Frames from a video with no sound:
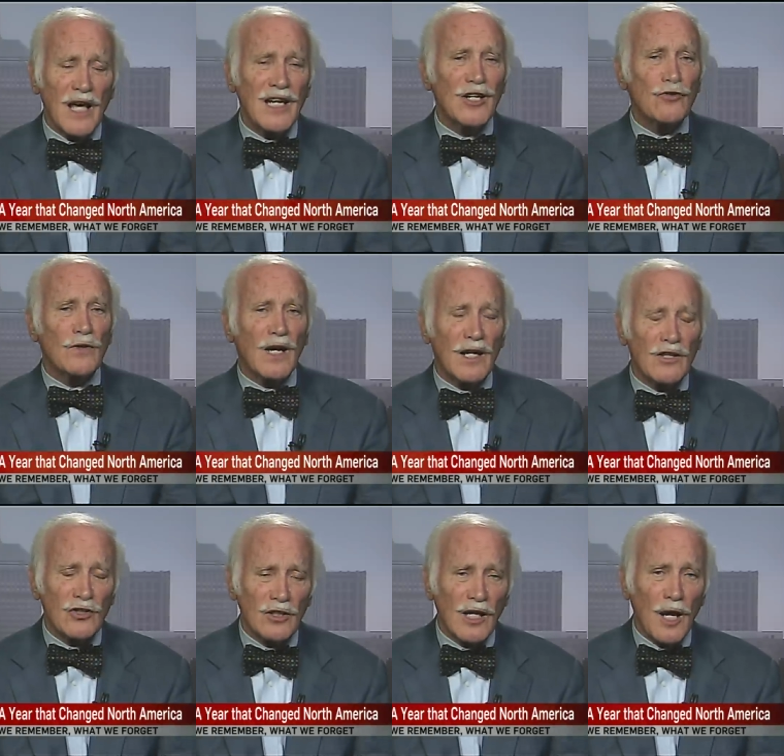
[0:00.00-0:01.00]
an
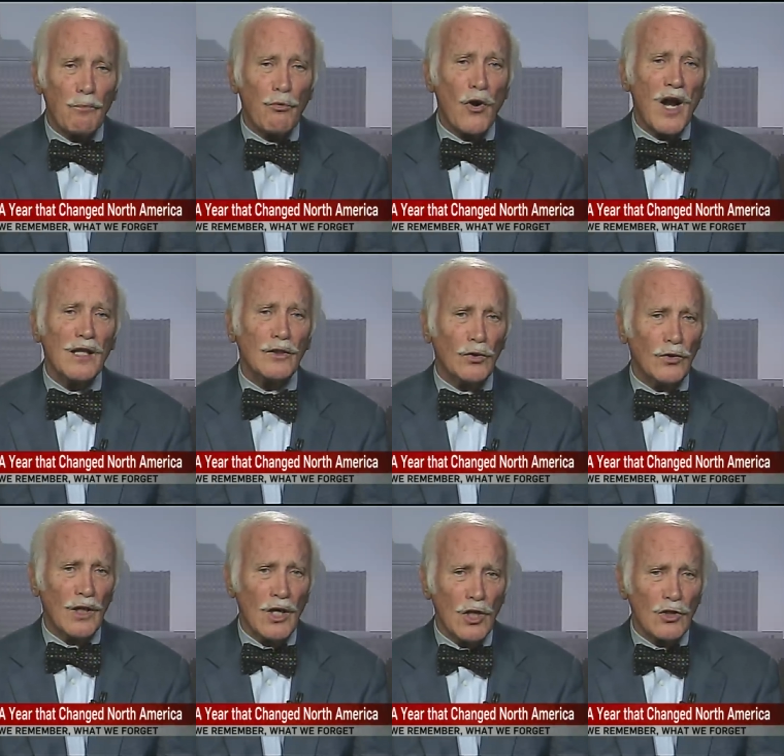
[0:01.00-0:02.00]
introduction, a prelude
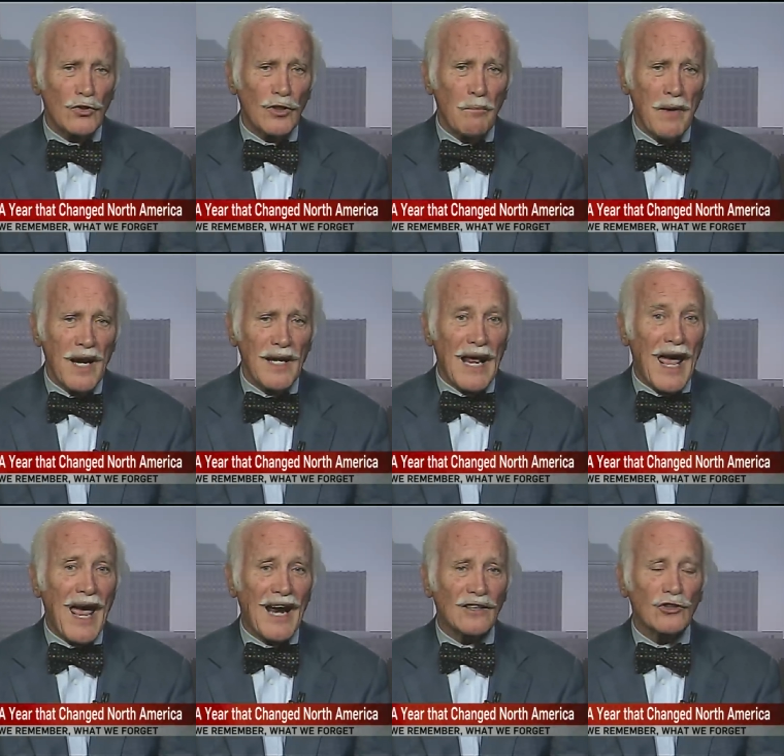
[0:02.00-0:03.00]
to the main
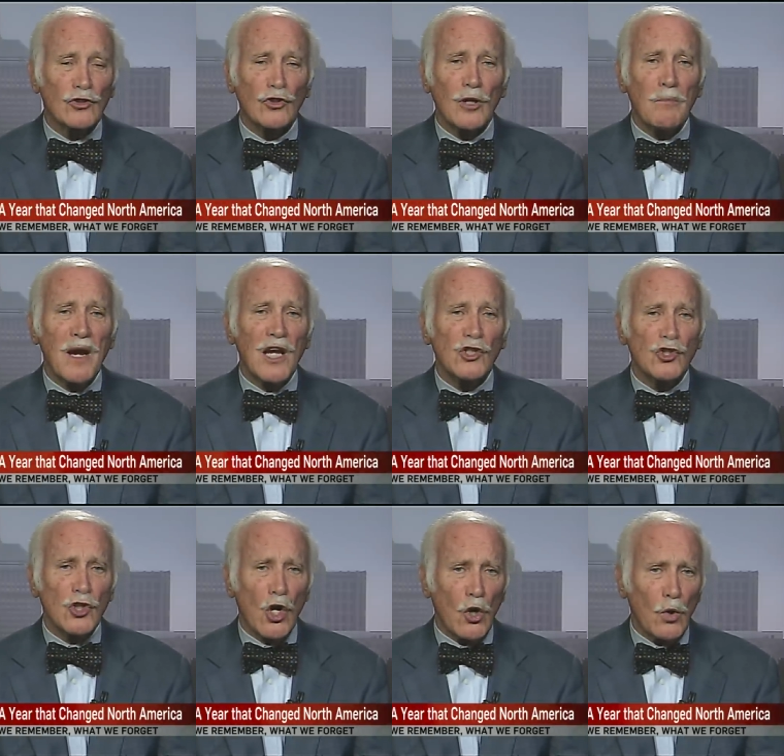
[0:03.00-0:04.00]
act, to the main
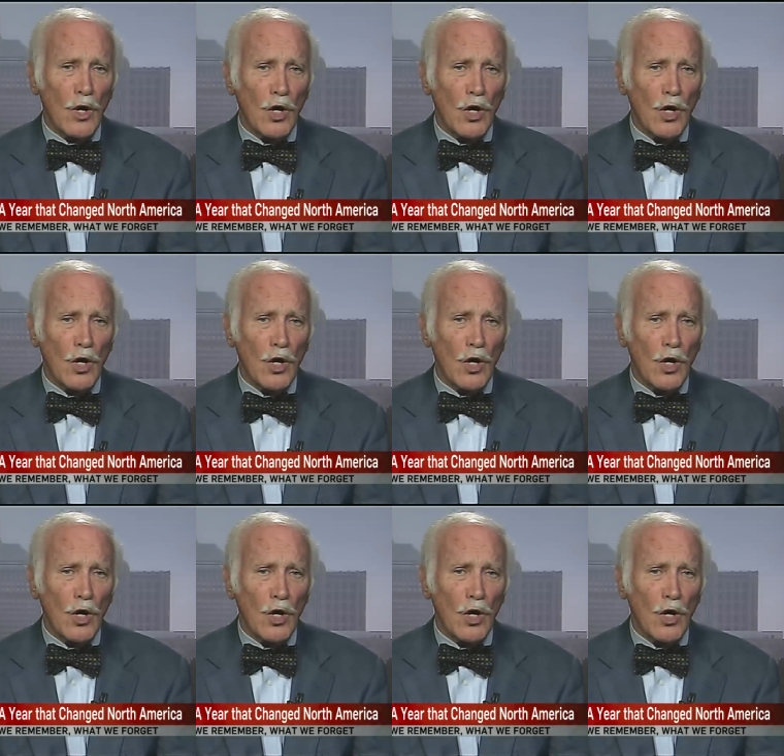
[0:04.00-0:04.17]
show,